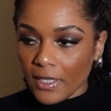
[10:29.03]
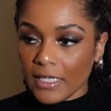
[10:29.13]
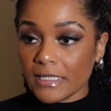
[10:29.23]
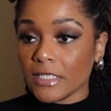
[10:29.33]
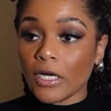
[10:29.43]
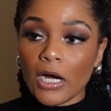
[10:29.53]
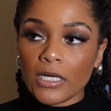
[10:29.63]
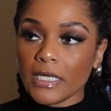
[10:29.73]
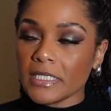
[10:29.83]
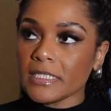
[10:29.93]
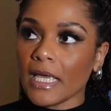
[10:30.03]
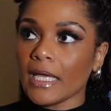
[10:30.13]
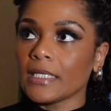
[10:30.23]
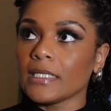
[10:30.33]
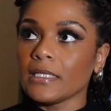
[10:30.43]
He's an artist
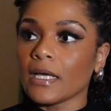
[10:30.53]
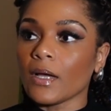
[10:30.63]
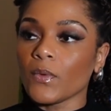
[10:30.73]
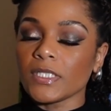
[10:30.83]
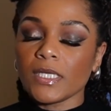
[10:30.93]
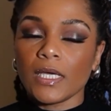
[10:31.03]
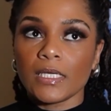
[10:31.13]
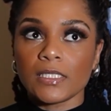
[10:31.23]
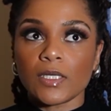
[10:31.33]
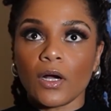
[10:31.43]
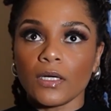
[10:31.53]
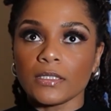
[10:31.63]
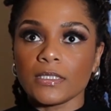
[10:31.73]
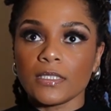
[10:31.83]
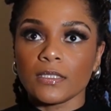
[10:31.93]
and I went to his
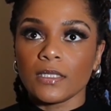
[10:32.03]
art